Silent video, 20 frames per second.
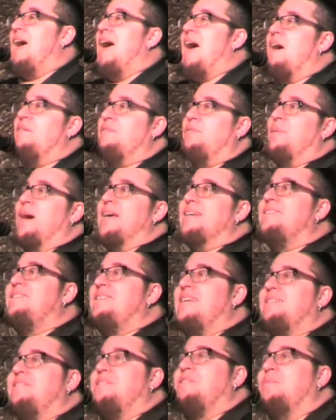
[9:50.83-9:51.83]
have my
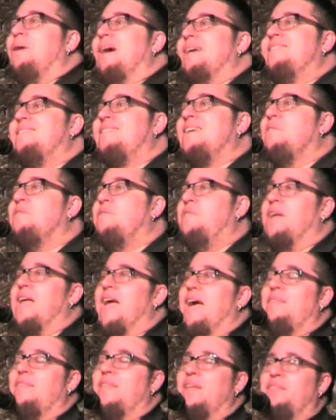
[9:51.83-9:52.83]
seat to myself
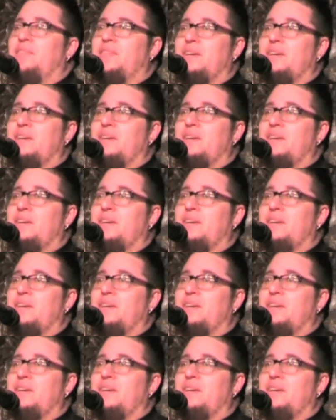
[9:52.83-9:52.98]
again, that